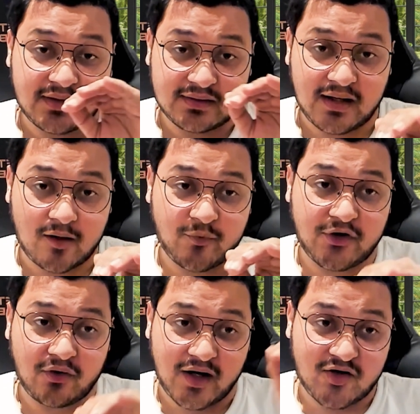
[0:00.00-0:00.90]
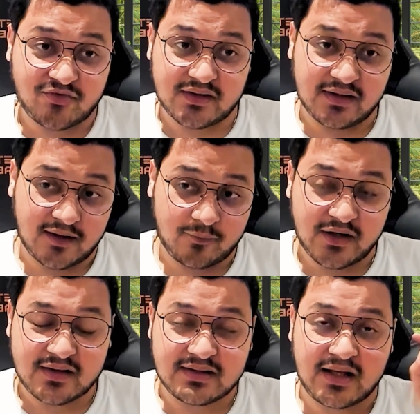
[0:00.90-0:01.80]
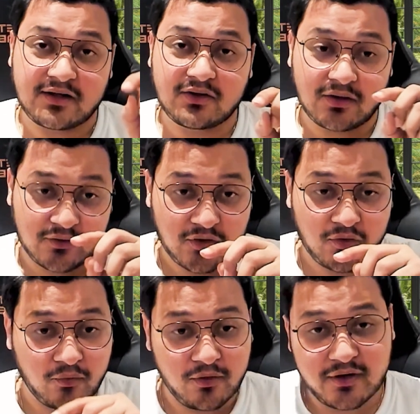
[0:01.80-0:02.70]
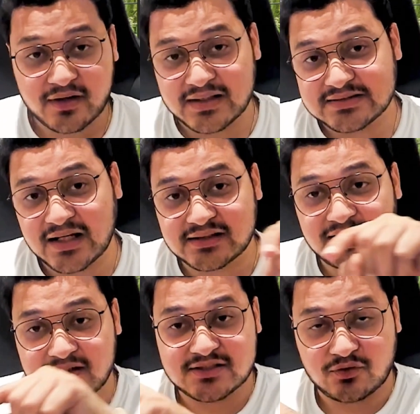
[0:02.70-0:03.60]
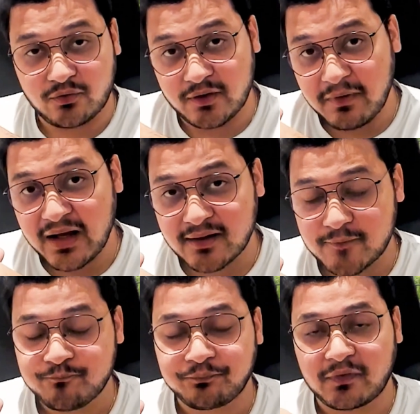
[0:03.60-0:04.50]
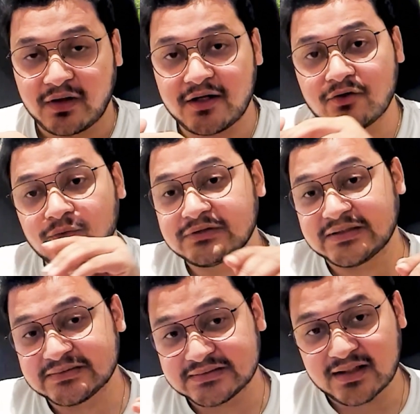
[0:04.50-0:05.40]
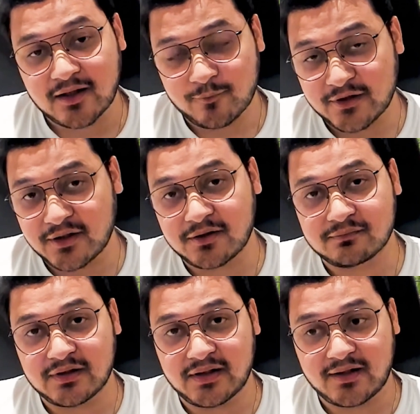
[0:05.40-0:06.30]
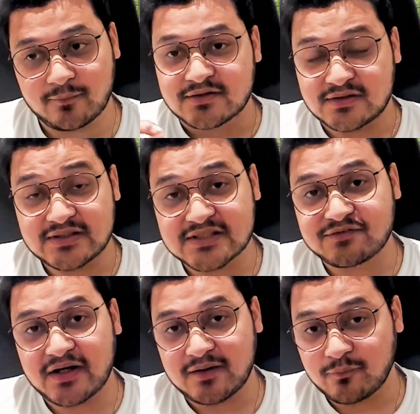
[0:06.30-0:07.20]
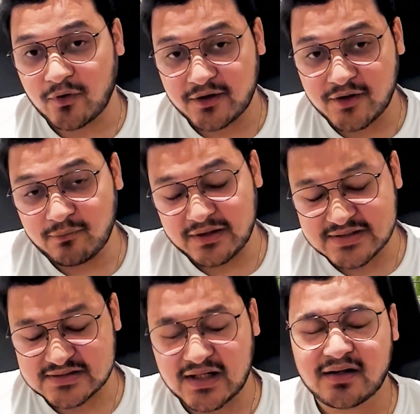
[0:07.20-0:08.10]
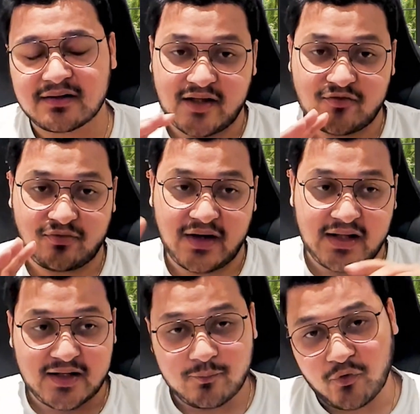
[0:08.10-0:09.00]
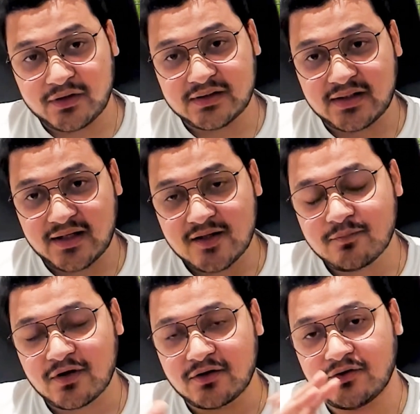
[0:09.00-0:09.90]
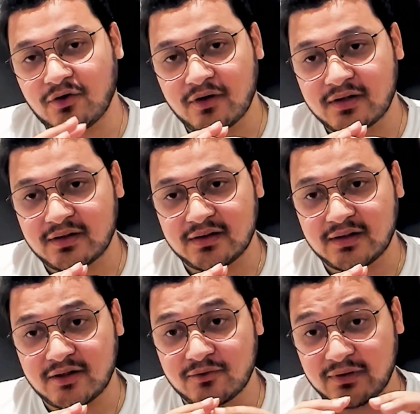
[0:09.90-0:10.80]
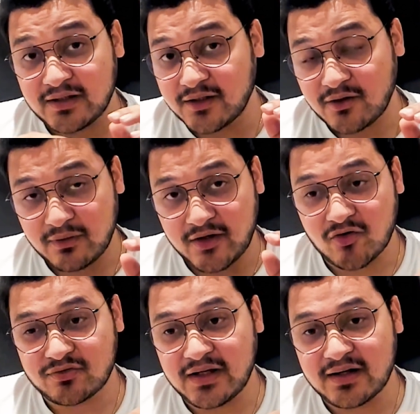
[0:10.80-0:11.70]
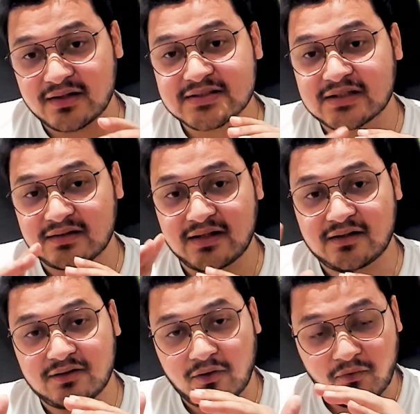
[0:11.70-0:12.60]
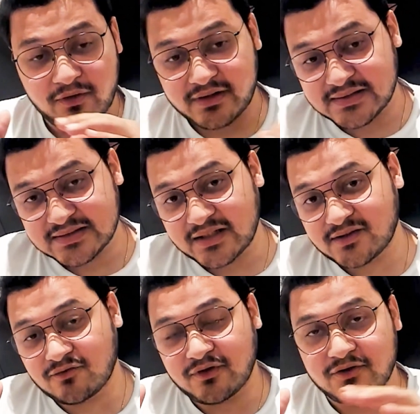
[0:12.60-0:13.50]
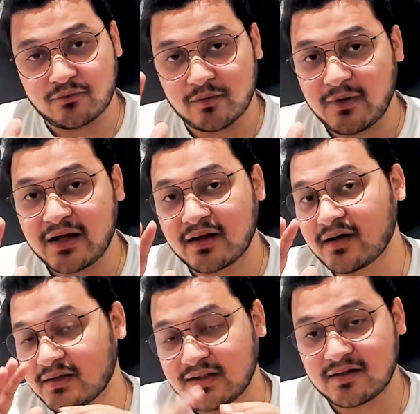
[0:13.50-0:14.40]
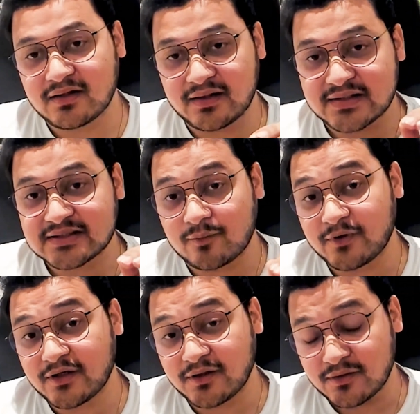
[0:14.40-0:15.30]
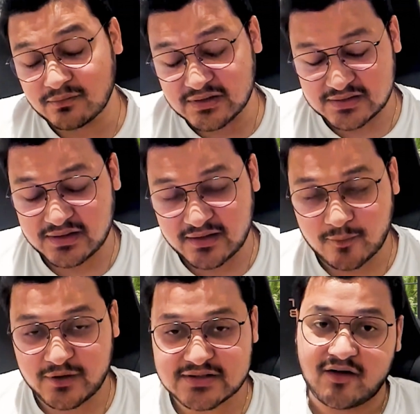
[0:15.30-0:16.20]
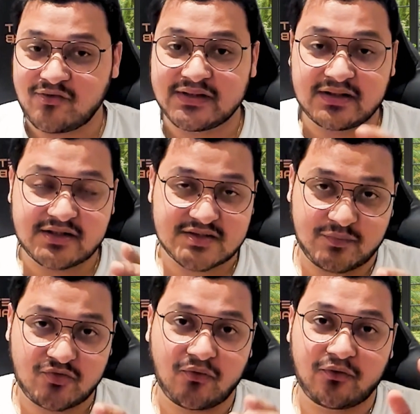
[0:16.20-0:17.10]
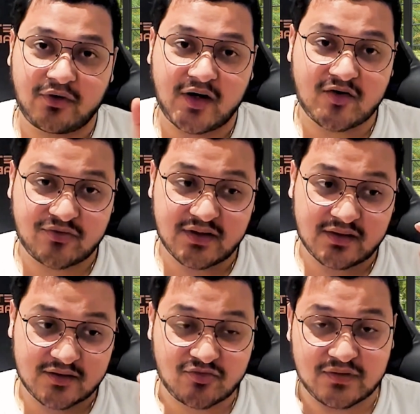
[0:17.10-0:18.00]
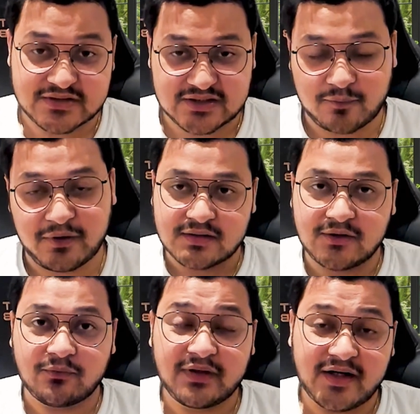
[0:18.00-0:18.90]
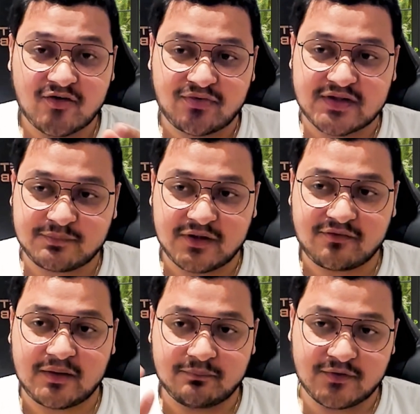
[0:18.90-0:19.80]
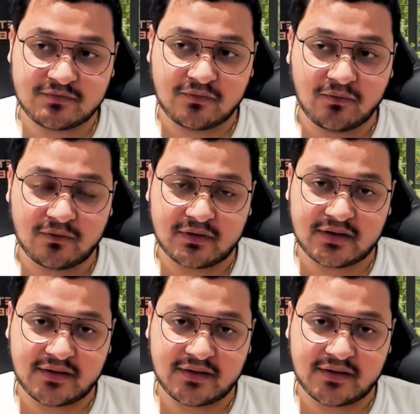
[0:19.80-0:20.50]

the commit or after the commit, then your whole transaction is rolled back and no changes are committed into the database. So this is very important to understand. If at any point in time you run into any of the errors, then the whole transaction will roll back and nothing gets committed into the database, whether it is before or after the first commit. The only difference between before